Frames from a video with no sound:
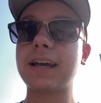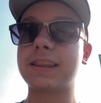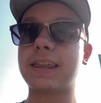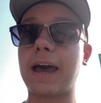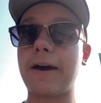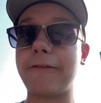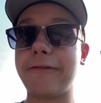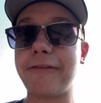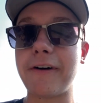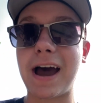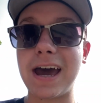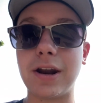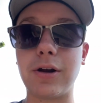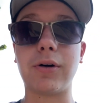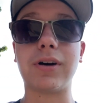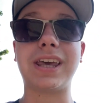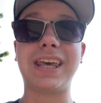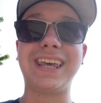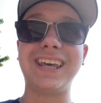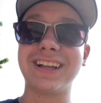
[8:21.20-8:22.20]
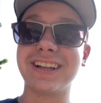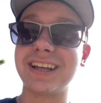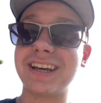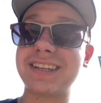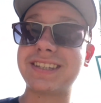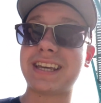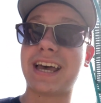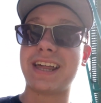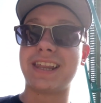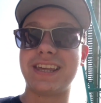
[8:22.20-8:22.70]
that final
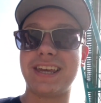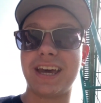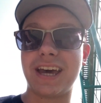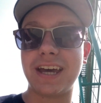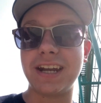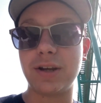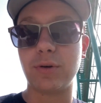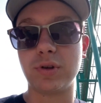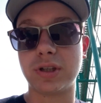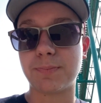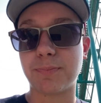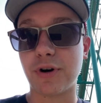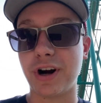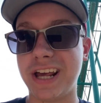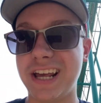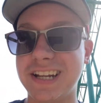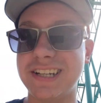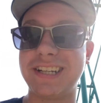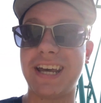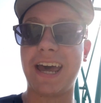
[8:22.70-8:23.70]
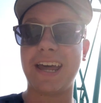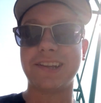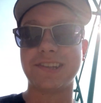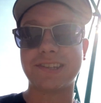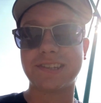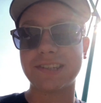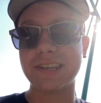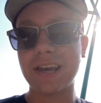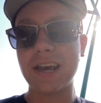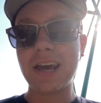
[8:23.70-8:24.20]
helix at the end. It was pretty
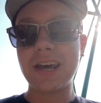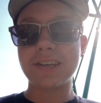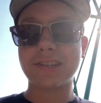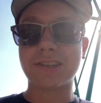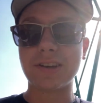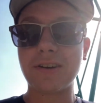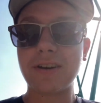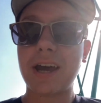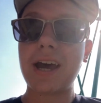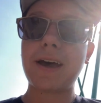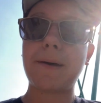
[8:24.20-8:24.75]
intense. So yeah.